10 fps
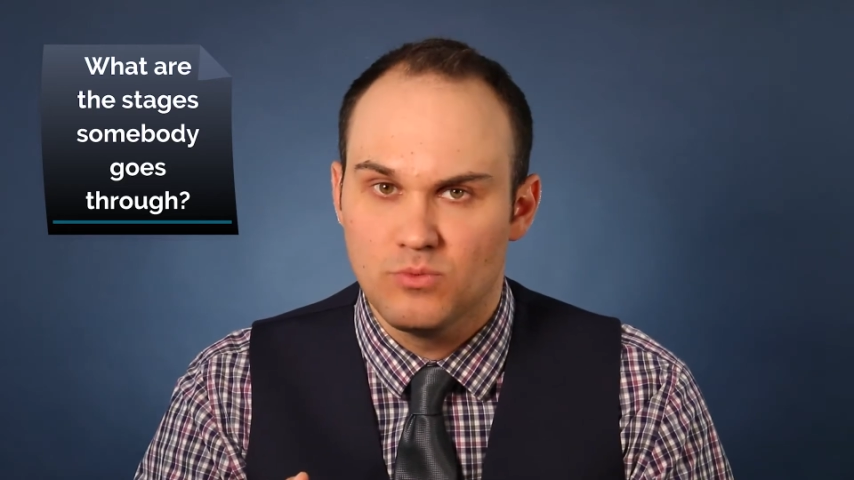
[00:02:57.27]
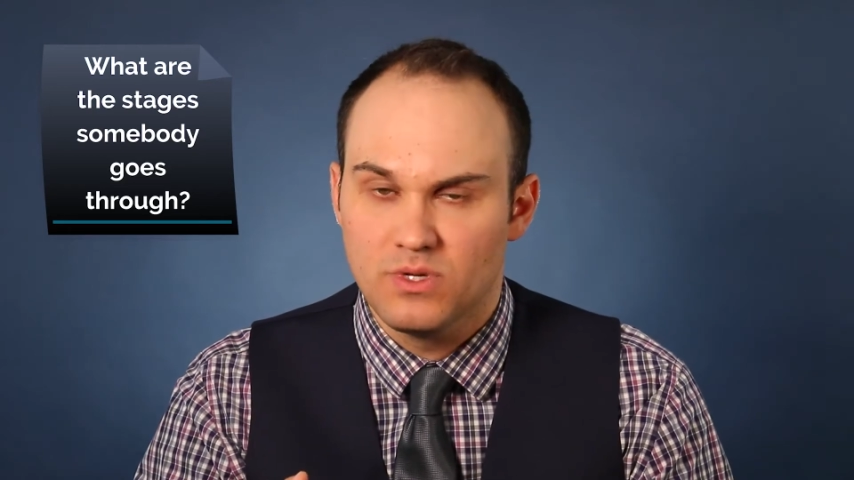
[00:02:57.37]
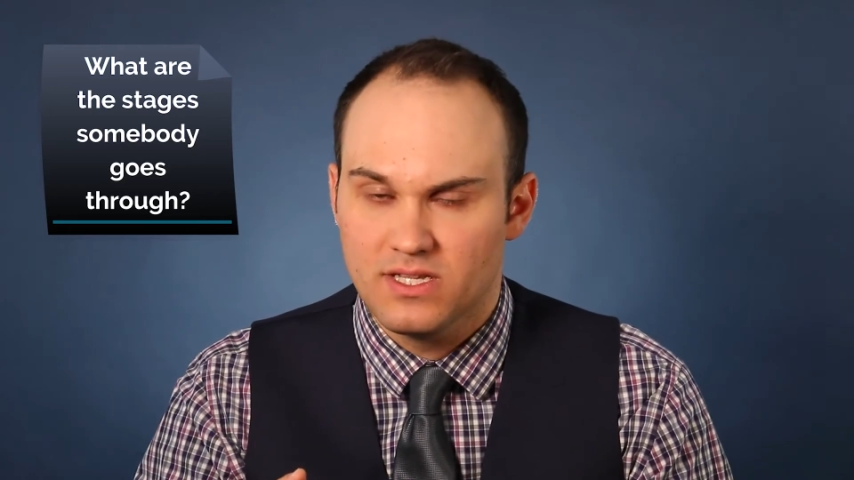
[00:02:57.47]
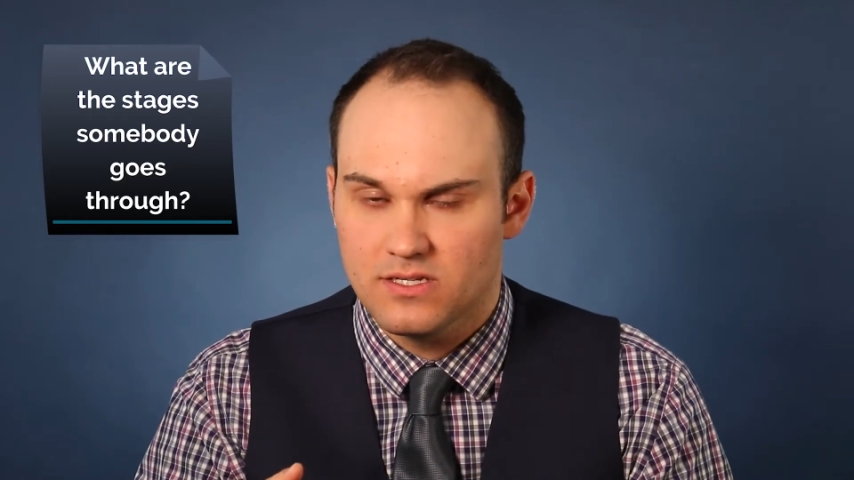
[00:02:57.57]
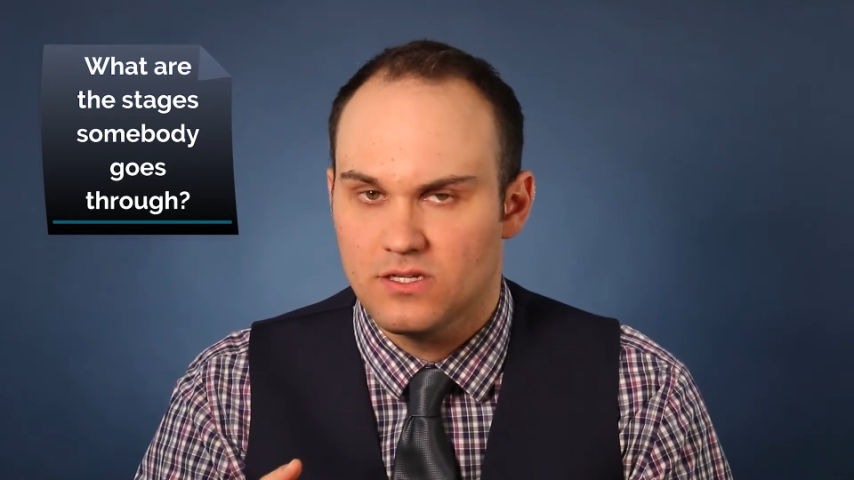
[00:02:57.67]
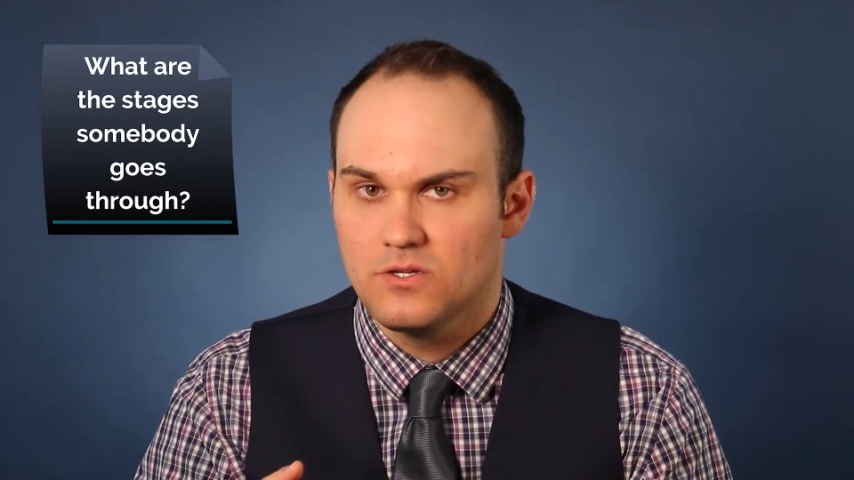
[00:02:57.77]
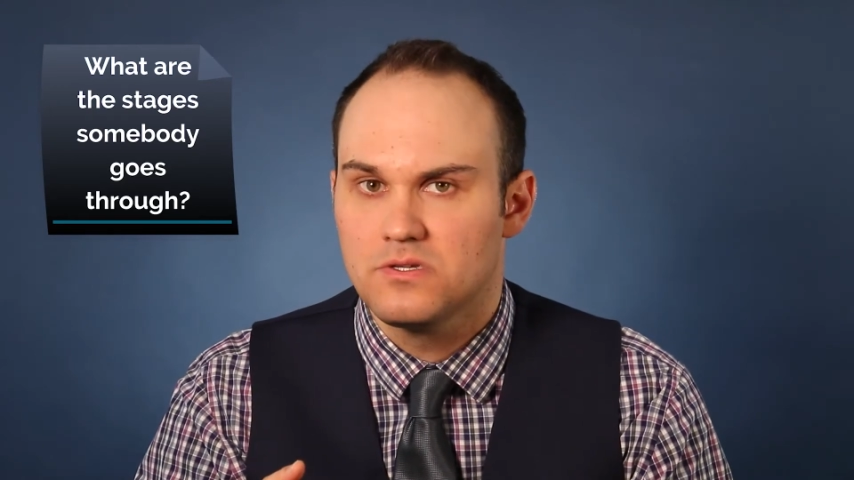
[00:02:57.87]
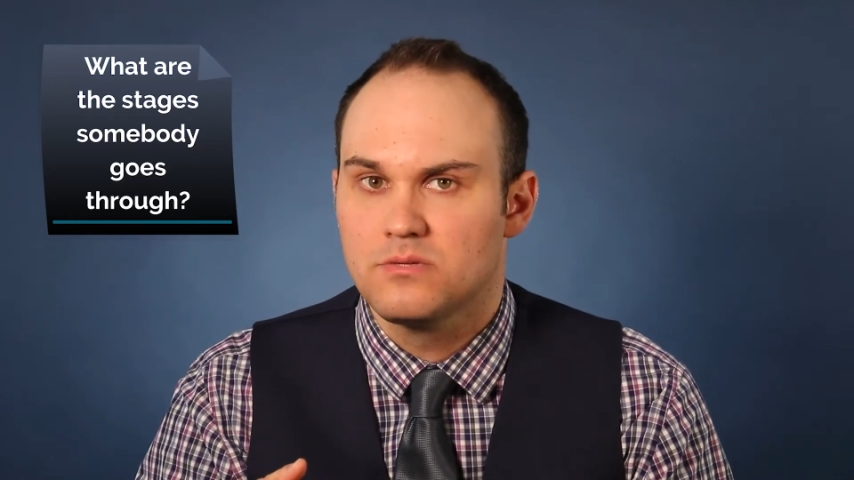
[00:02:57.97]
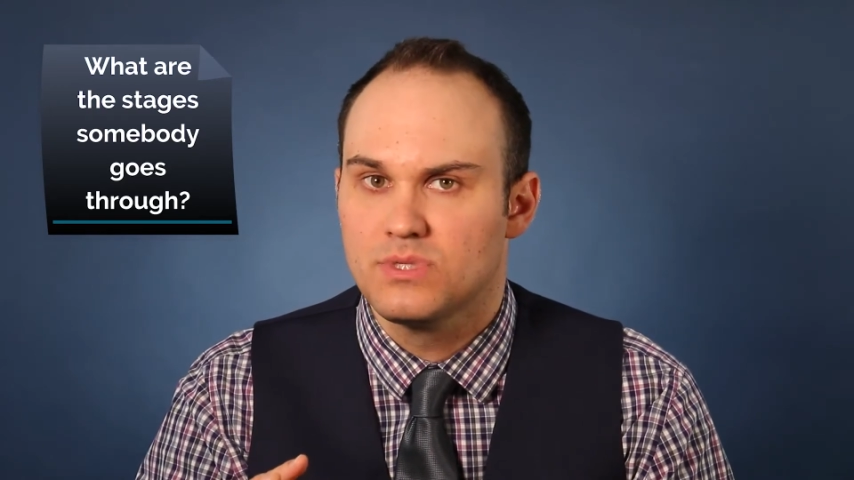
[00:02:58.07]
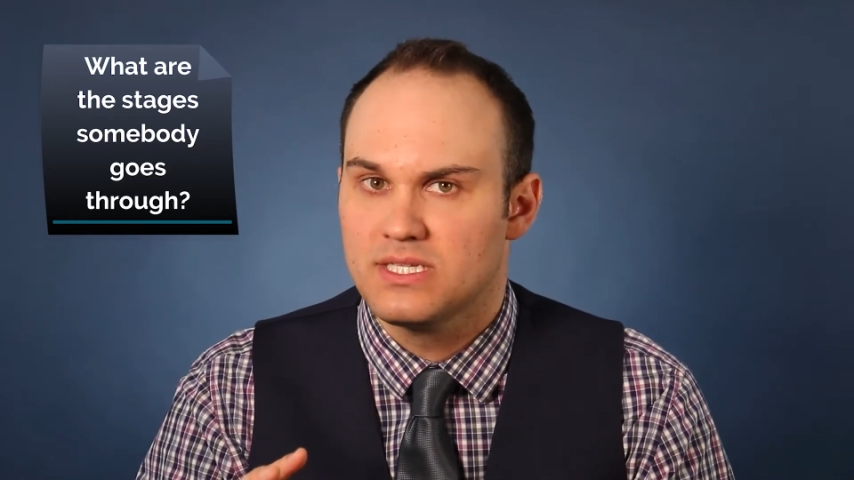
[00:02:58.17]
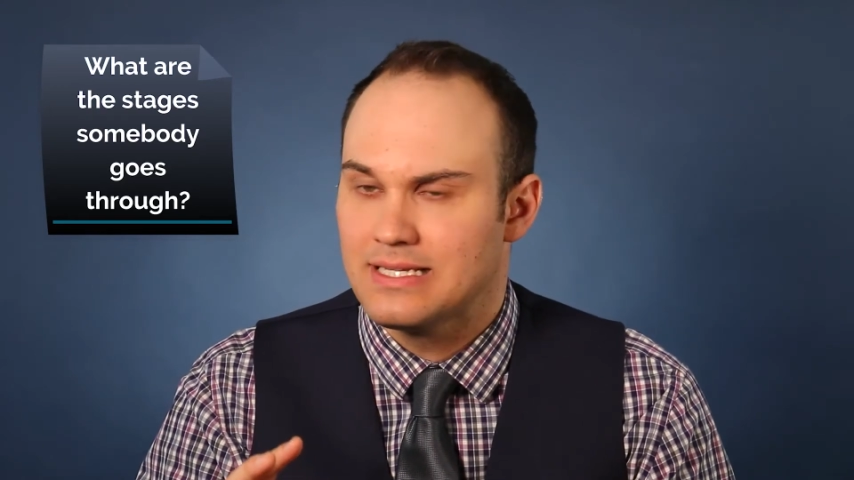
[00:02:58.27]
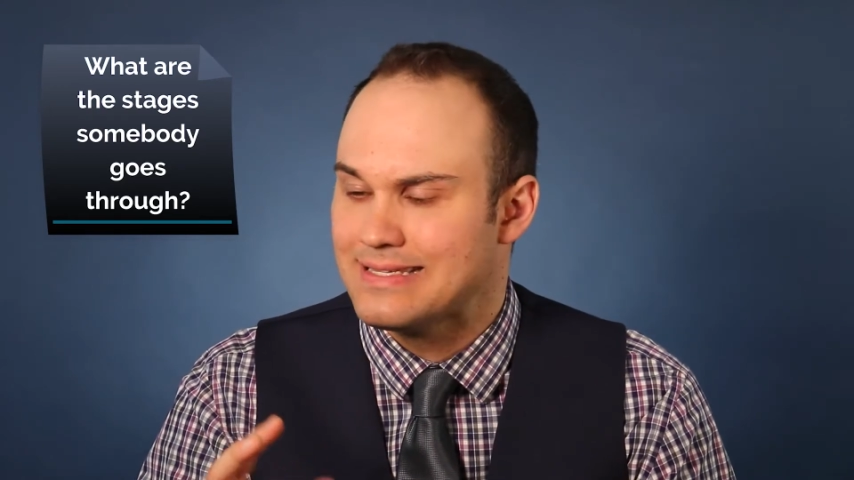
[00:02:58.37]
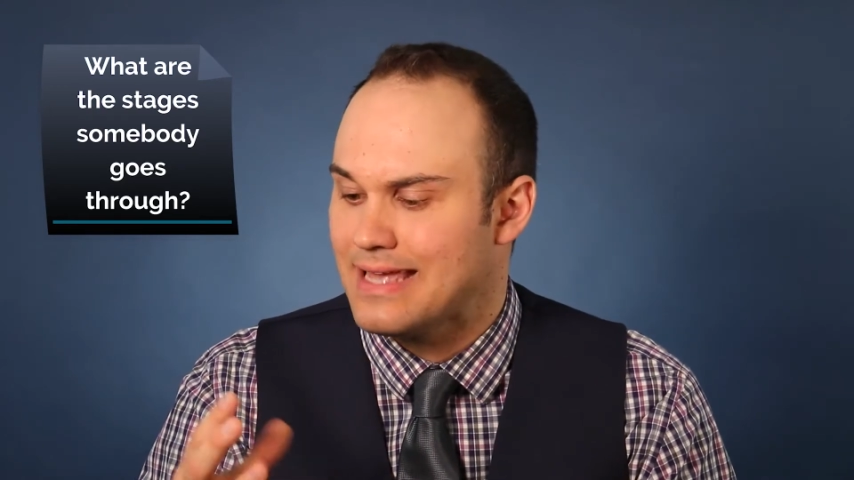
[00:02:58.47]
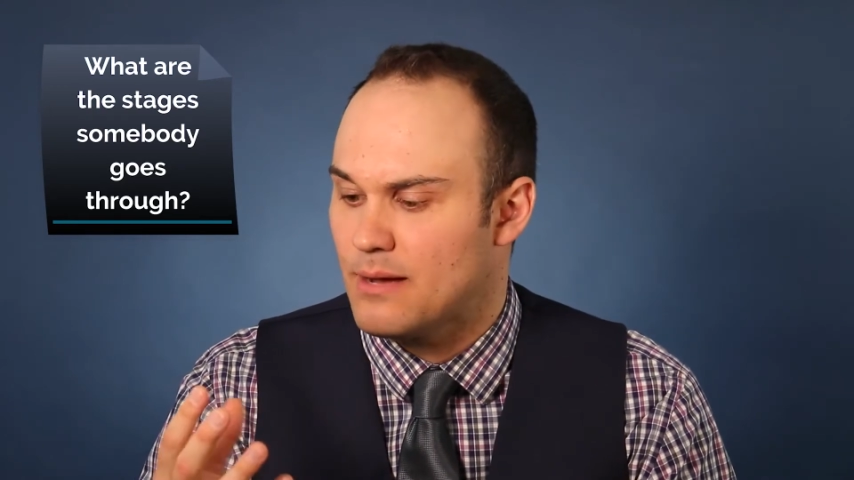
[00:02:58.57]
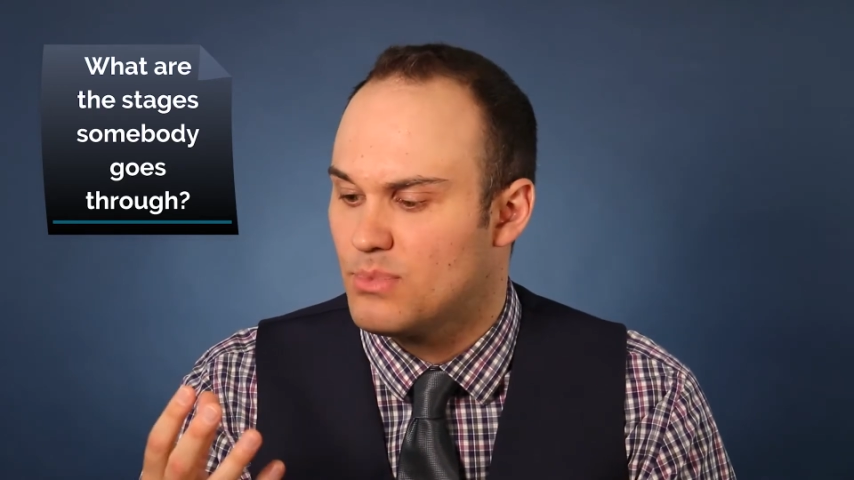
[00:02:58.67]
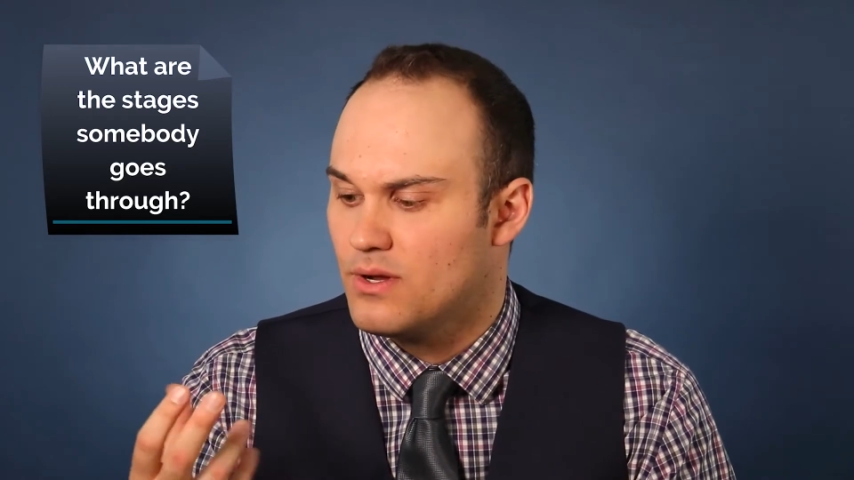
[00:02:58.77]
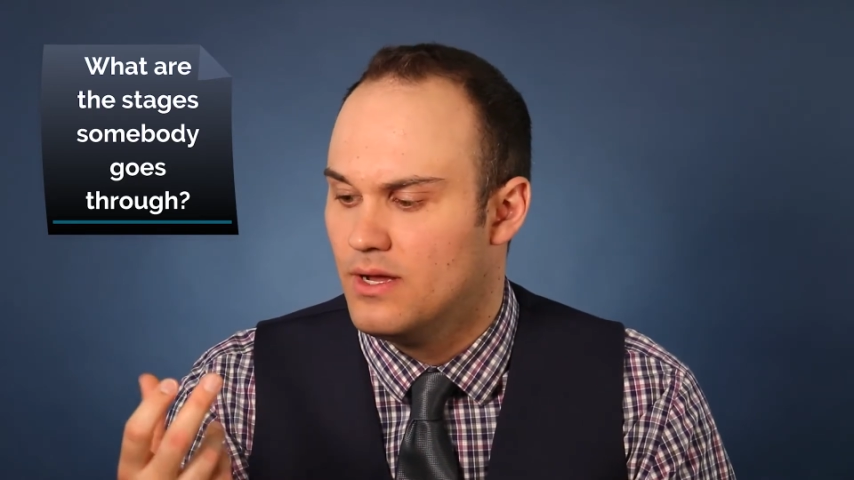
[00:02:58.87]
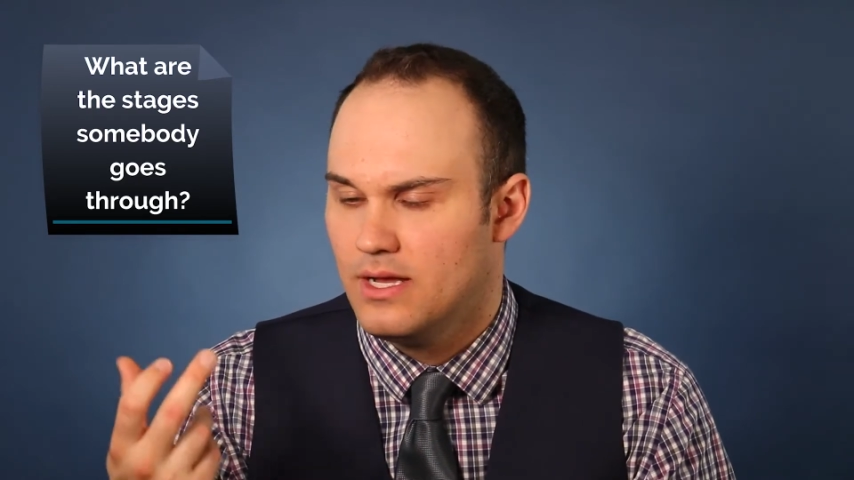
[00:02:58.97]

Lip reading: but let's just use them as an example.